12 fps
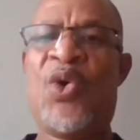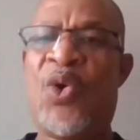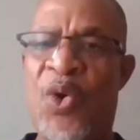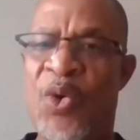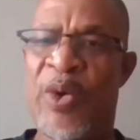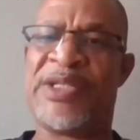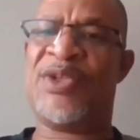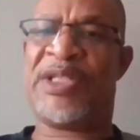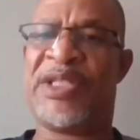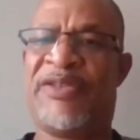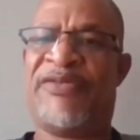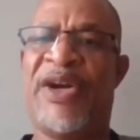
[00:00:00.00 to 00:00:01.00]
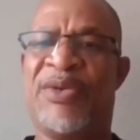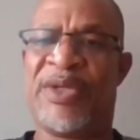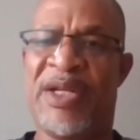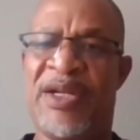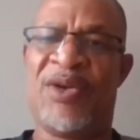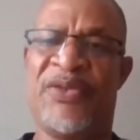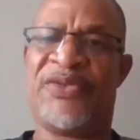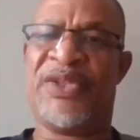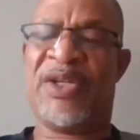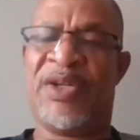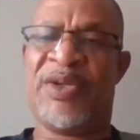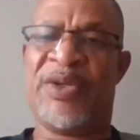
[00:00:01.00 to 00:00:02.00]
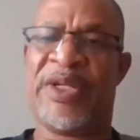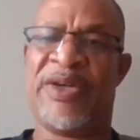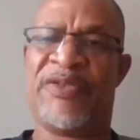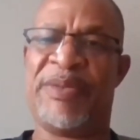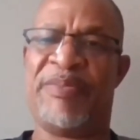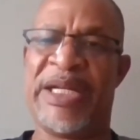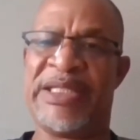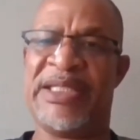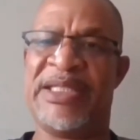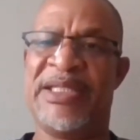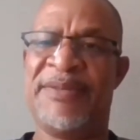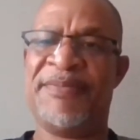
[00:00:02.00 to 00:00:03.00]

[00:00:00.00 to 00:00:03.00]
who was not a founder of the party?